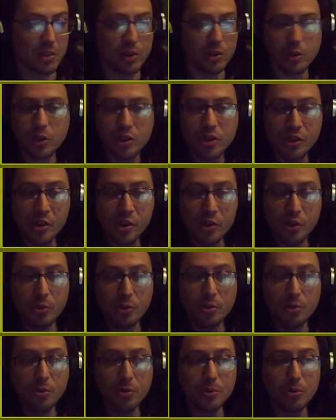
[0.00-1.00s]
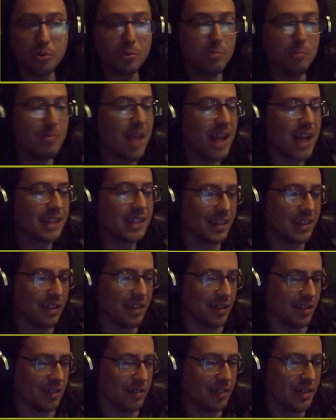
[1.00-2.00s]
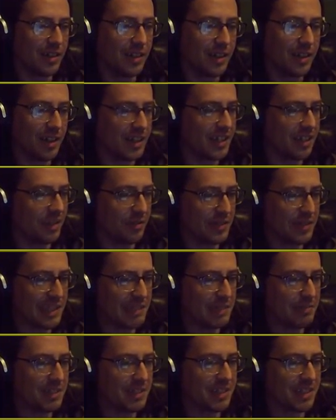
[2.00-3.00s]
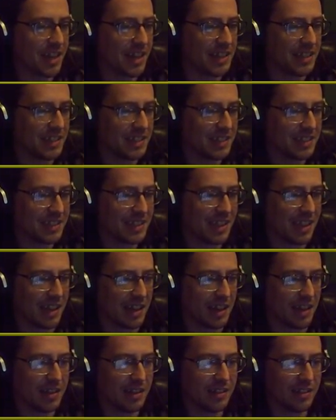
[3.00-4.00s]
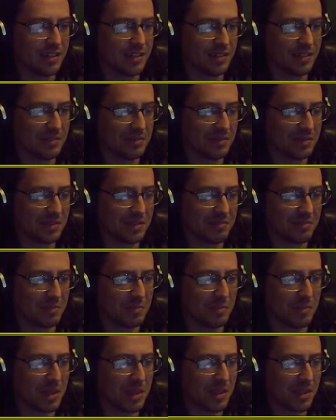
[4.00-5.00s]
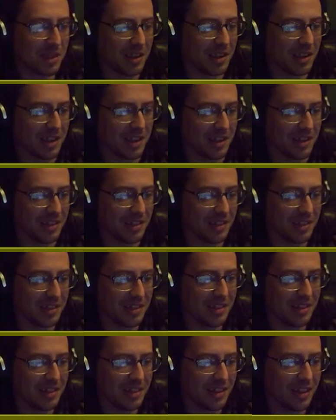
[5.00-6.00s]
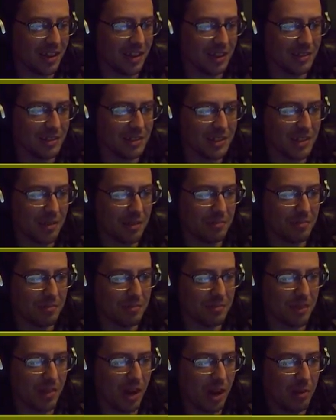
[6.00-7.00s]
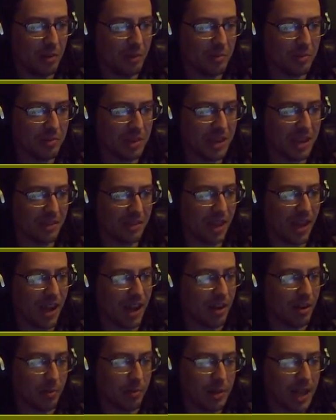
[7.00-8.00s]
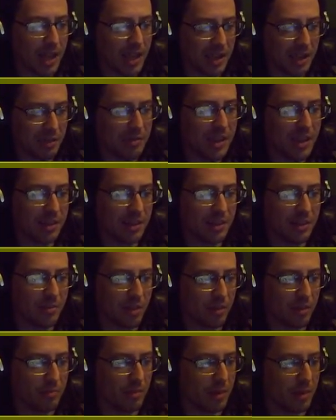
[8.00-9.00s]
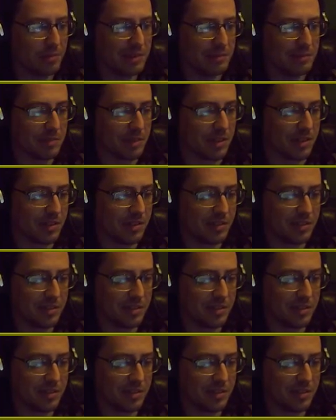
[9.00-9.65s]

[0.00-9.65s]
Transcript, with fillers: new meta! I mean, obviously we trade into that. What were you thinking? And um, I will kill that. I'll let you kill your own web spinner.